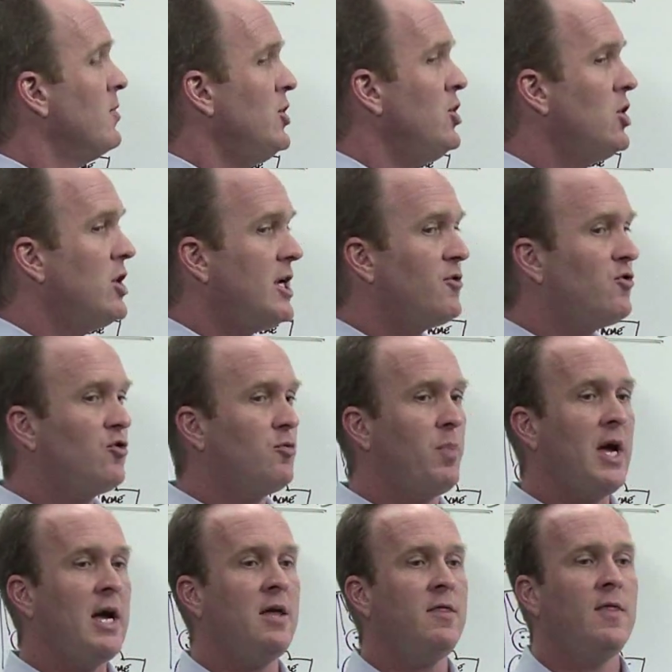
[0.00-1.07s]
You could
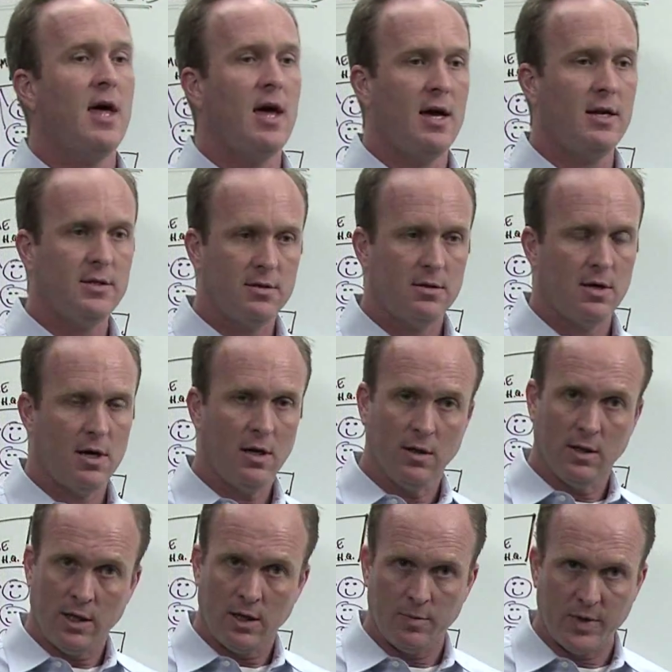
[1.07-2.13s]
expand that a
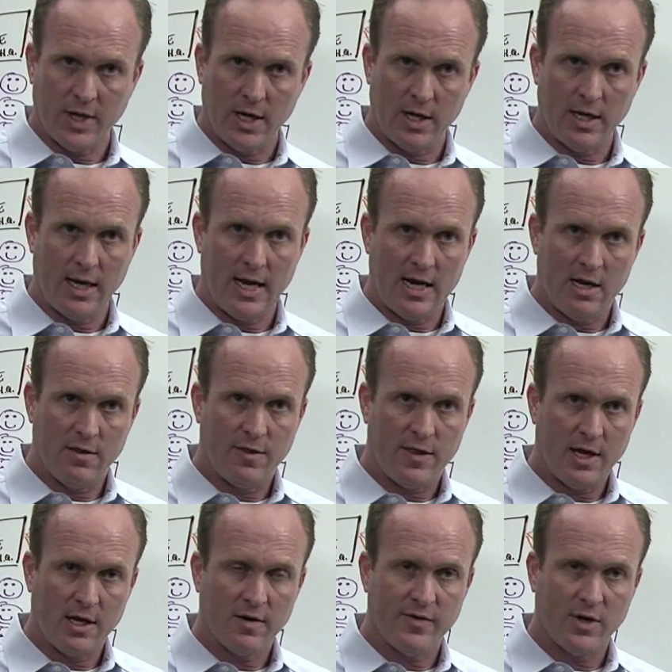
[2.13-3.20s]
little bit and
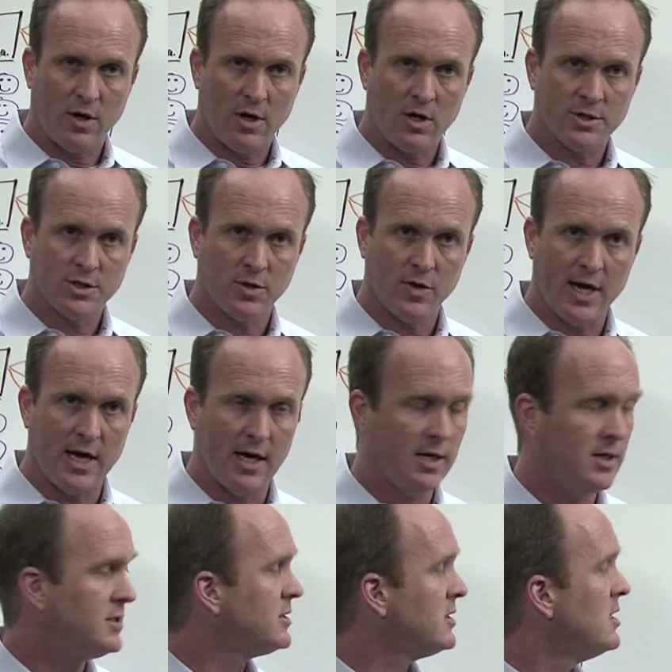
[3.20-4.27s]
think of it also
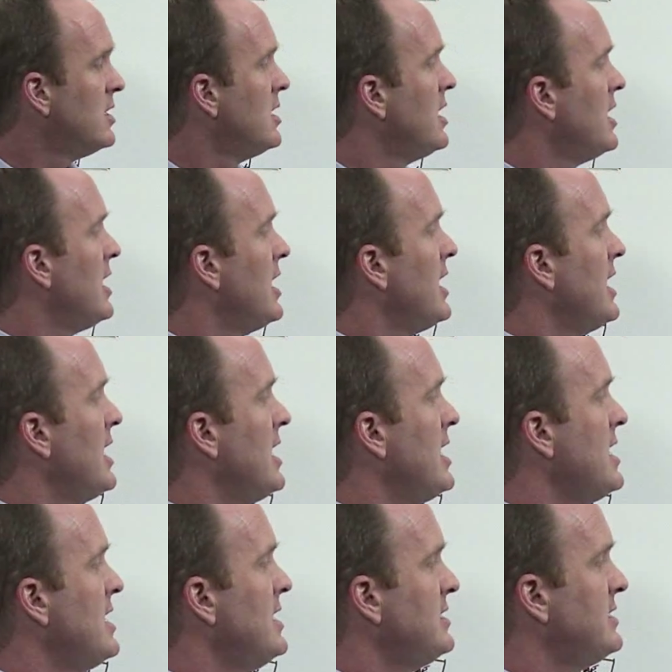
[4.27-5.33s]
as,
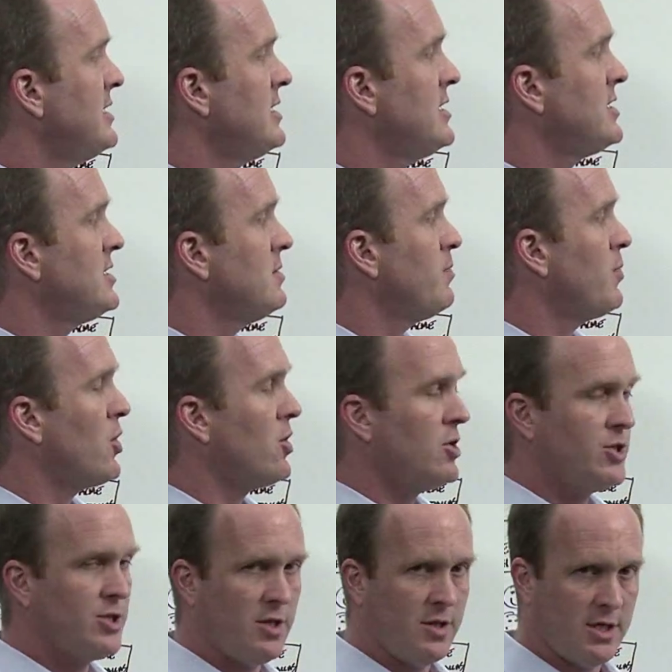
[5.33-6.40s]
is this
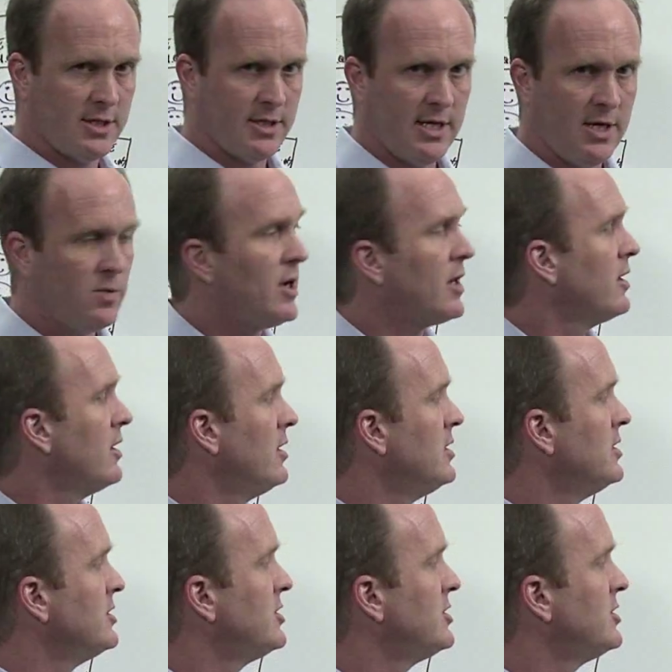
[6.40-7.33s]
person, this lead record,